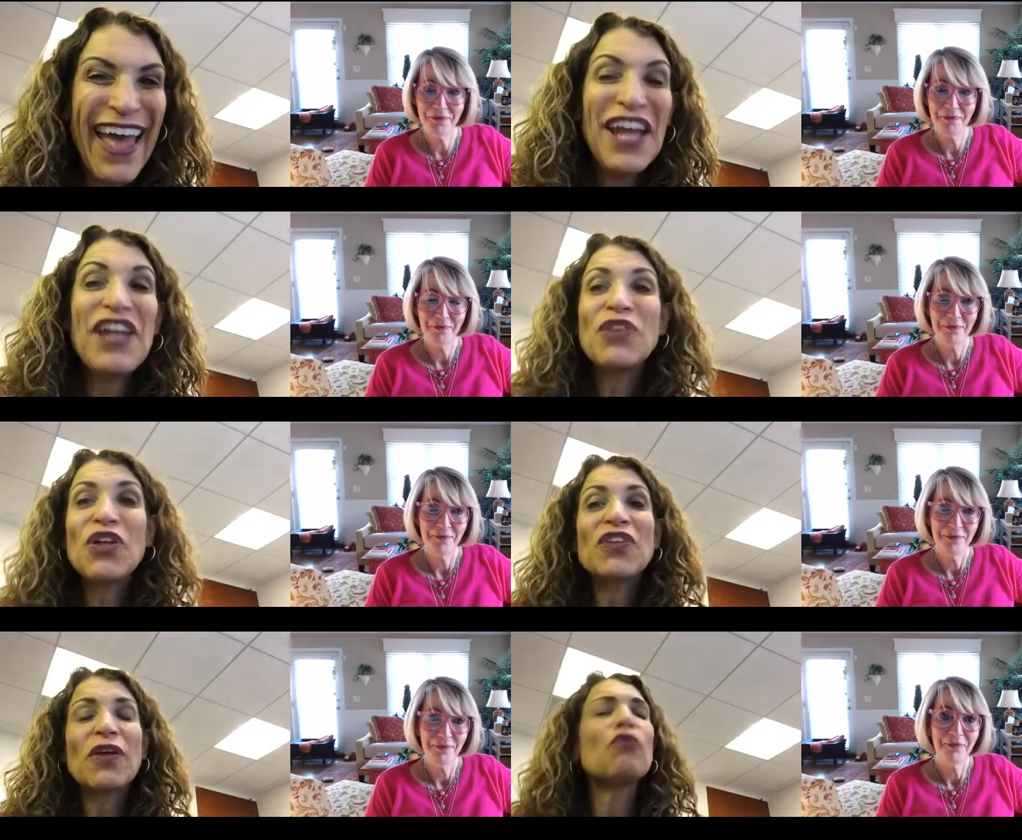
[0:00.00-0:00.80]
Speaker 1: it
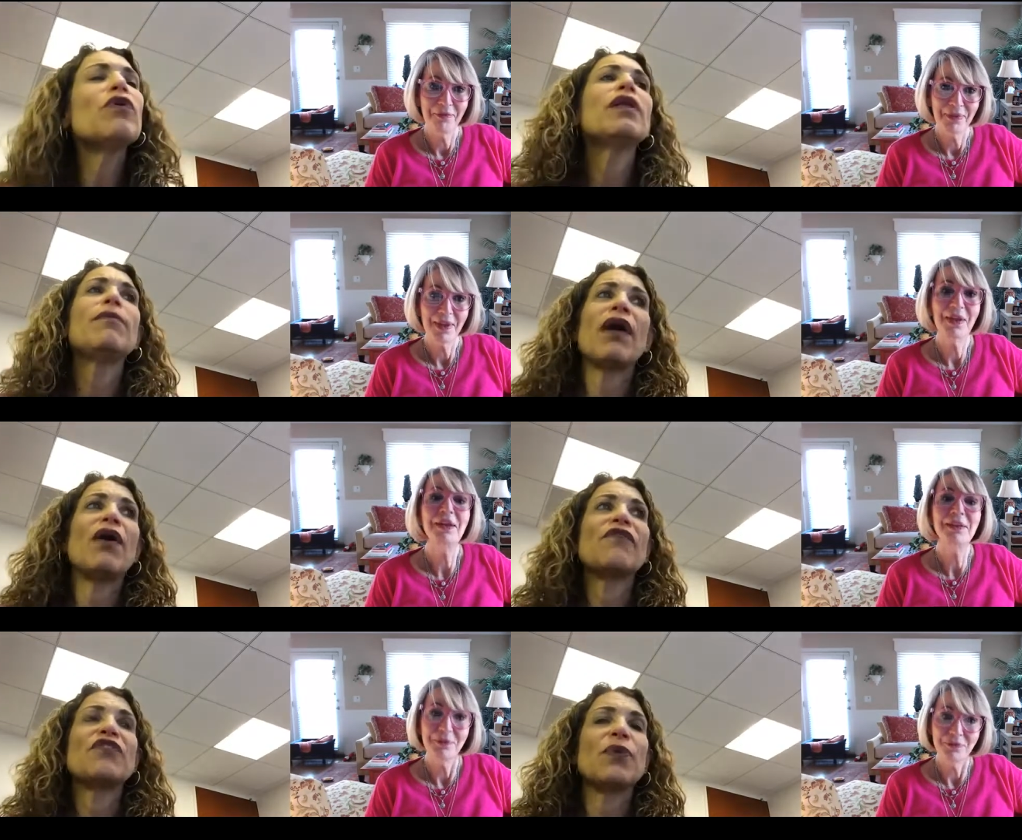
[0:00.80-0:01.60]
looked like really
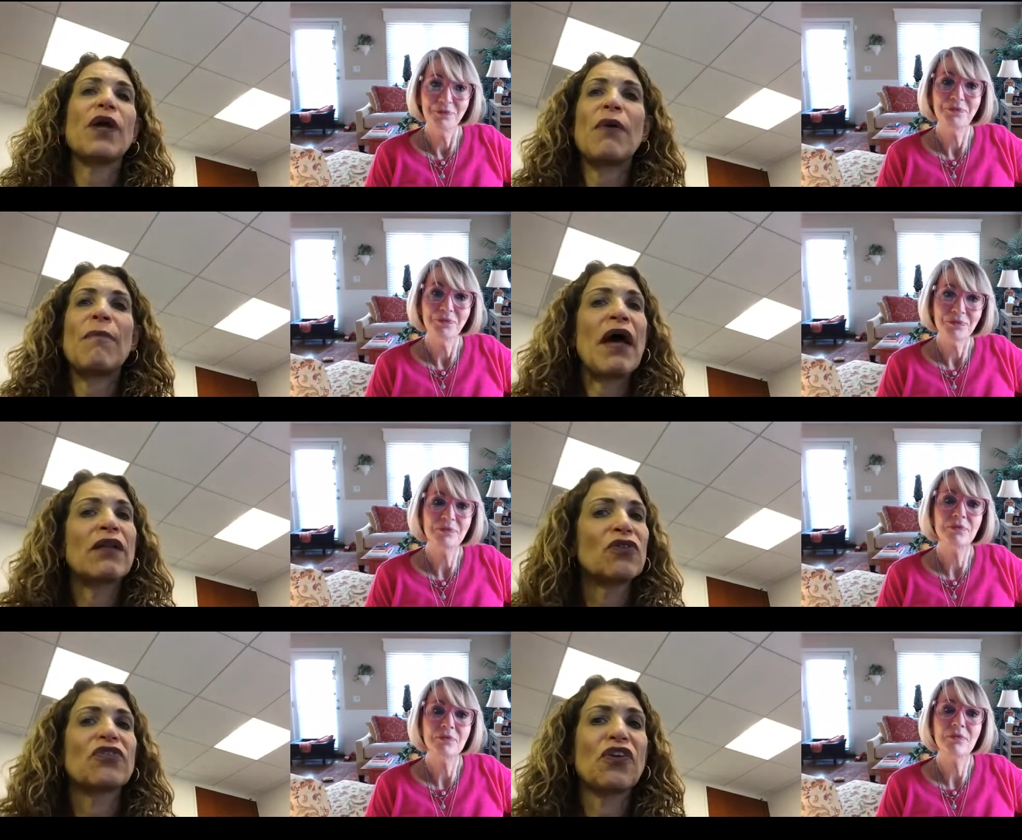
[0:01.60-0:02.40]
my office when I went
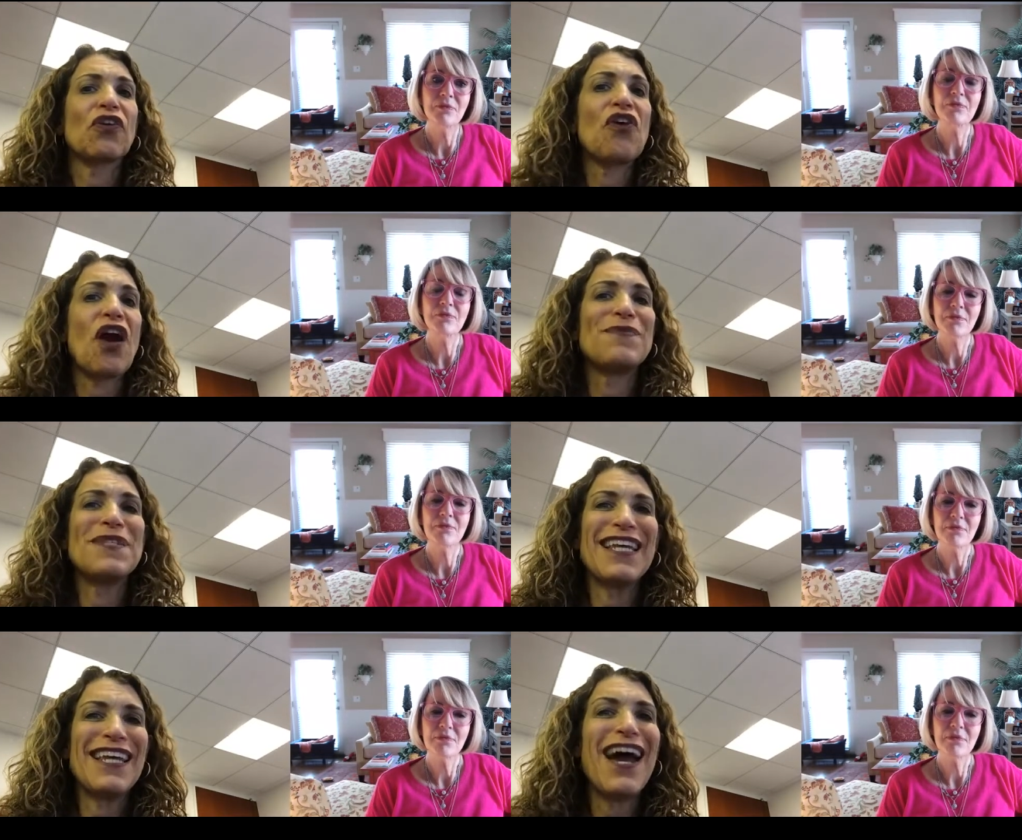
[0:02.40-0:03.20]
back looked like a crime
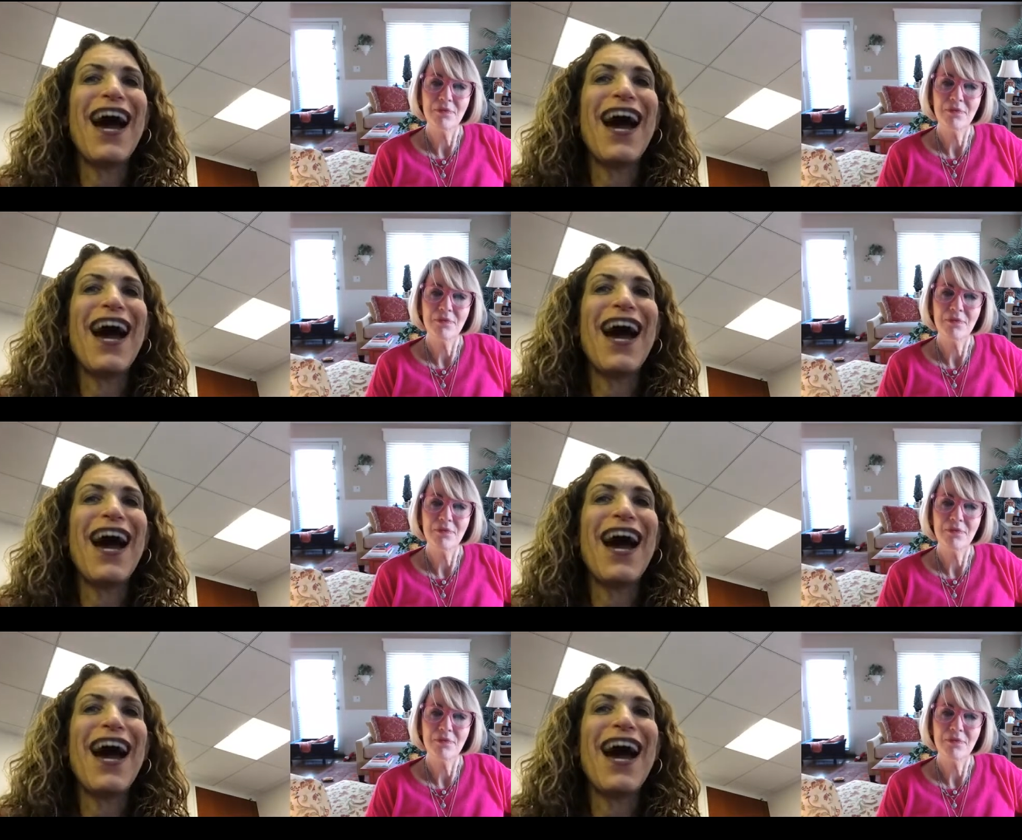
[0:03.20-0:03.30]
scene.